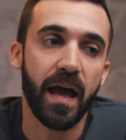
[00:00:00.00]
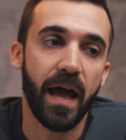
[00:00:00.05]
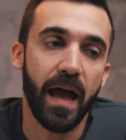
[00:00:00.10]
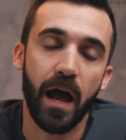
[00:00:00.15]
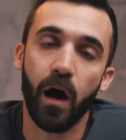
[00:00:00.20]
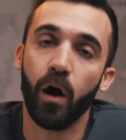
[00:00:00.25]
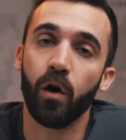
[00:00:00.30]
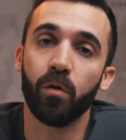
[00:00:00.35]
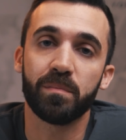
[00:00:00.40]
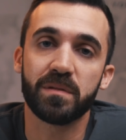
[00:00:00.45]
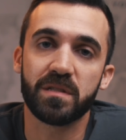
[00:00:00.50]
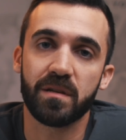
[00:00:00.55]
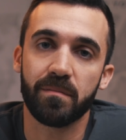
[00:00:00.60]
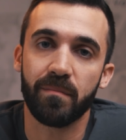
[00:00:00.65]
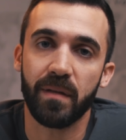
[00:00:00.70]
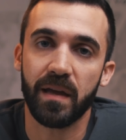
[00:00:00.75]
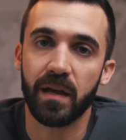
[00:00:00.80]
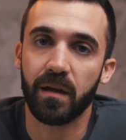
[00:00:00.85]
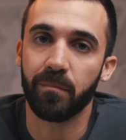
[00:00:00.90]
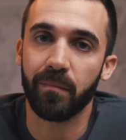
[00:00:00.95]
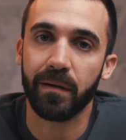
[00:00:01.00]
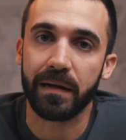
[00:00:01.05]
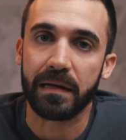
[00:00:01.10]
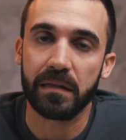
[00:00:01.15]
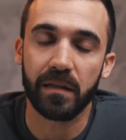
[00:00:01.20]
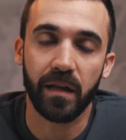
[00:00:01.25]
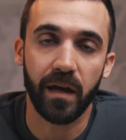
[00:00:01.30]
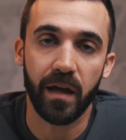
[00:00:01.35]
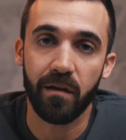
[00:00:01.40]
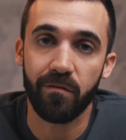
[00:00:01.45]
help to make my
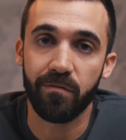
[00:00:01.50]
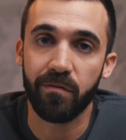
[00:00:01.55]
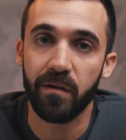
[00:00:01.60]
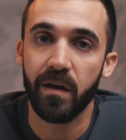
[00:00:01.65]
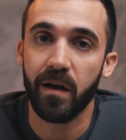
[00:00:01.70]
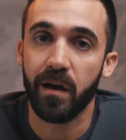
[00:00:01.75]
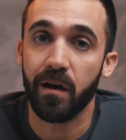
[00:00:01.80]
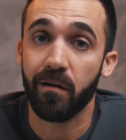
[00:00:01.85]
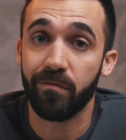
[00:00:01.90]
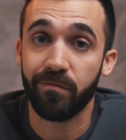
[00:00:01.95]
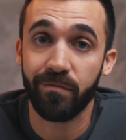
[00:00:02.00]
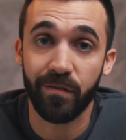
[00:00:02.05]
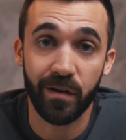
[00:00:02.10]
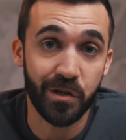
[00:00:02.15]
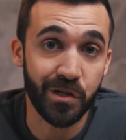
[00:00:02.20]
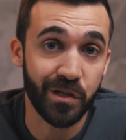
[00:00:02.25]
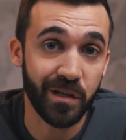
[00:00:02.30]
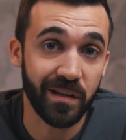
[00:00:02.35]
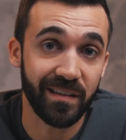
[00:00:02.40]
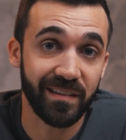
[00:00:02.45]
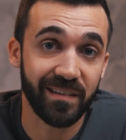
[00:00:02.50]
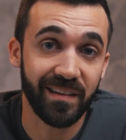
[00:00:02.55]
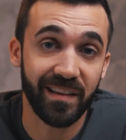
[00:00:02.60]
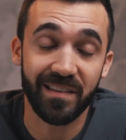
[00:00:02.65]
life efficient